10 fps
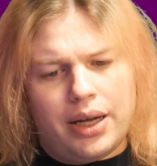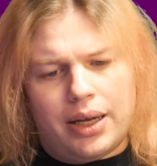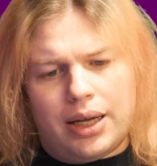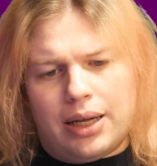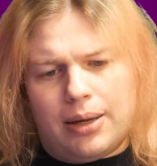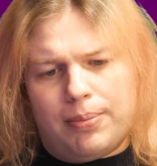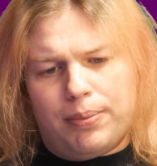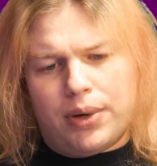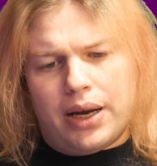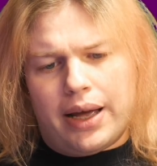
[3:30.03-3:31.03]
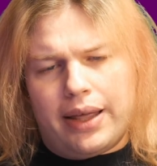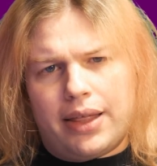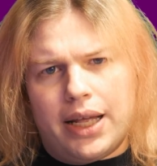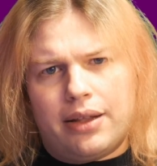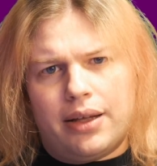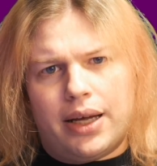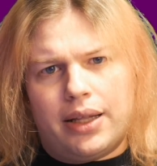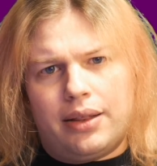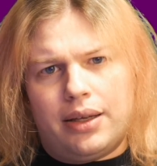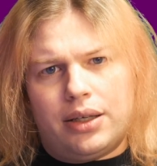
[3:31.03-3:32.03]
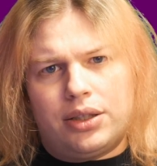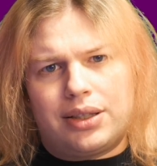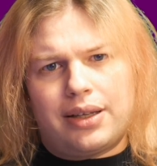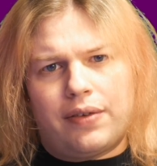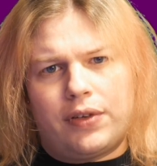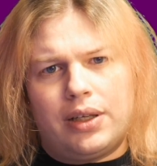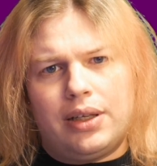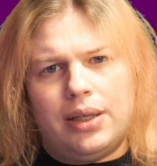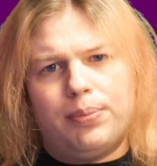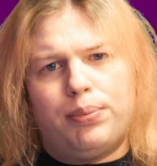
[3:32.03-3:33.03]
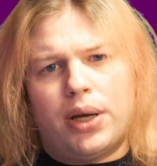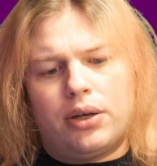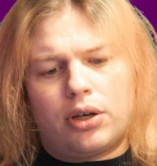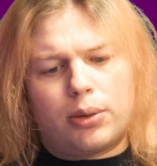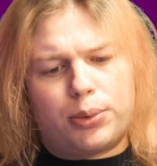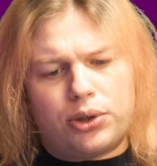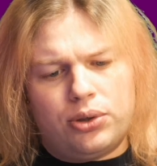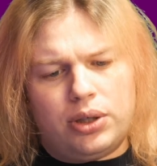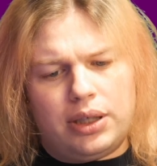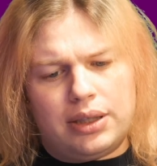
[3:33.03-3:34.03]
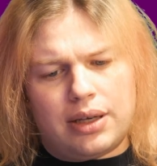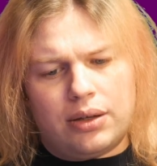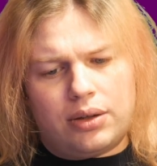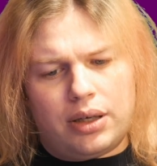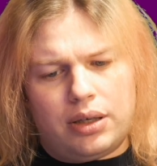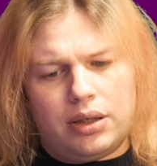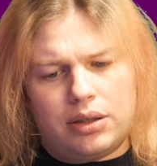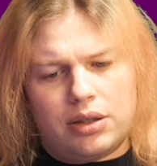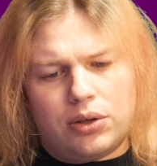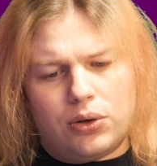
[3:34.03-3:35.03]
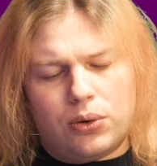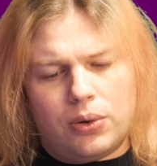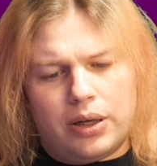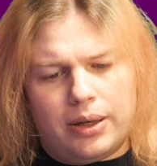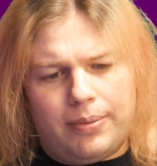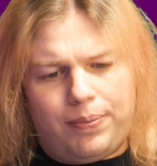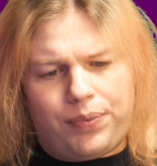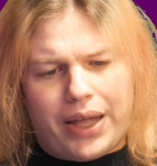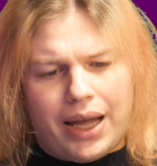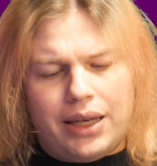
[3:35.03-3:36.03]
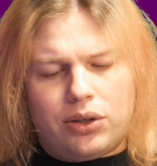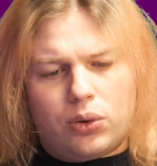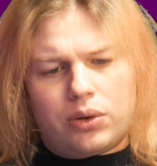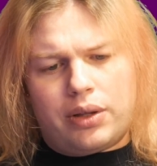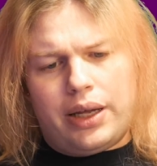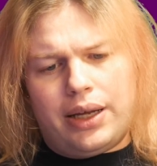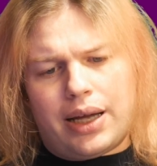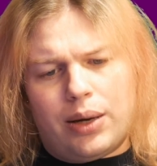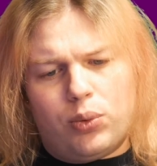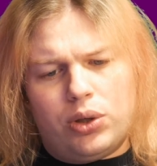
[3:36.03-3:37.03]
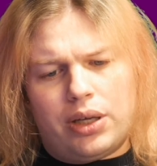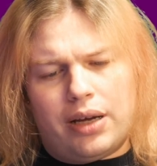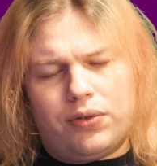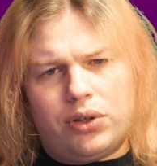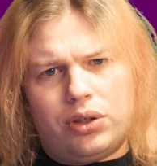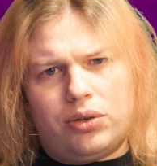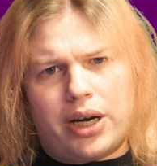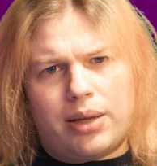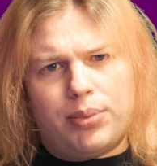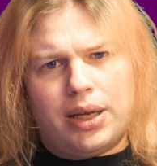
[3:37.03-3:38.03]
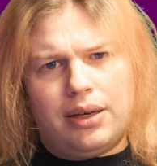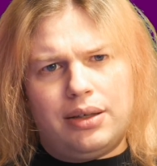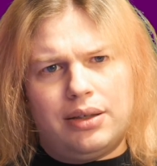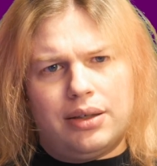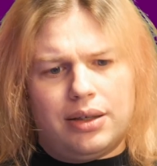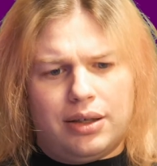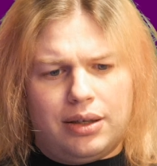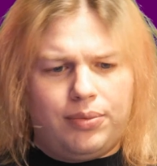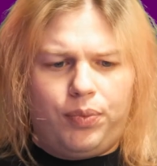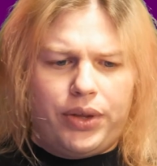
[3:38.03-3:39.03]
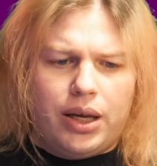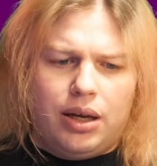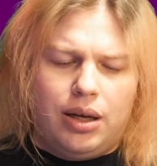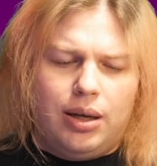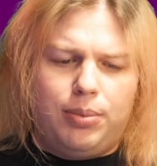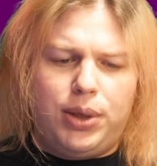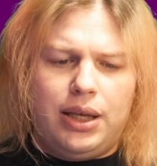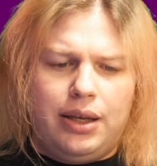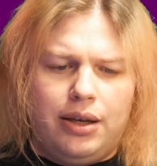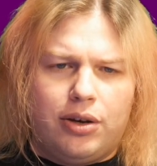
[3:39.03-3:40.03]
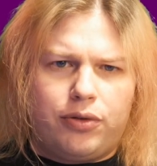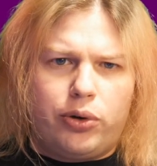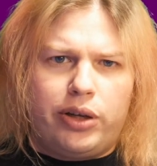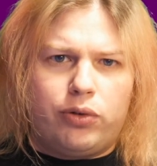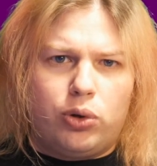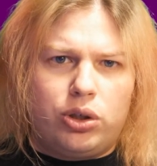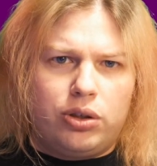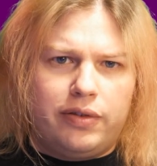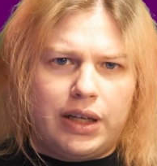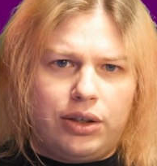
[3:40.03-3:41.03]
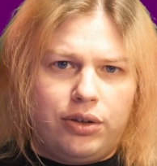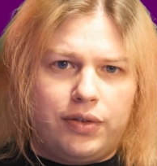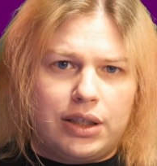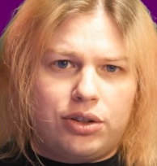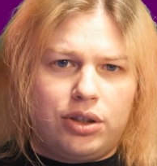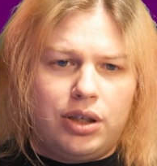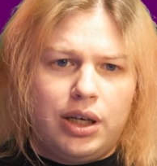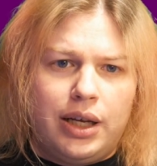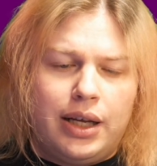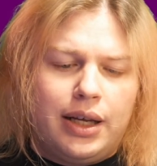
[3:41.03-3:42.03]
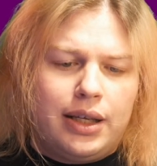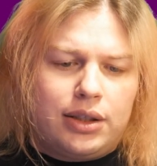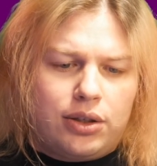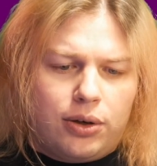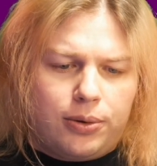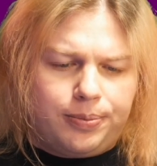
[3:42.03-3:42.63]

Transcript: but I think that there's definitely better opportunities out there. So I don't think I would ever recommend a PE of 44 to a value investor. So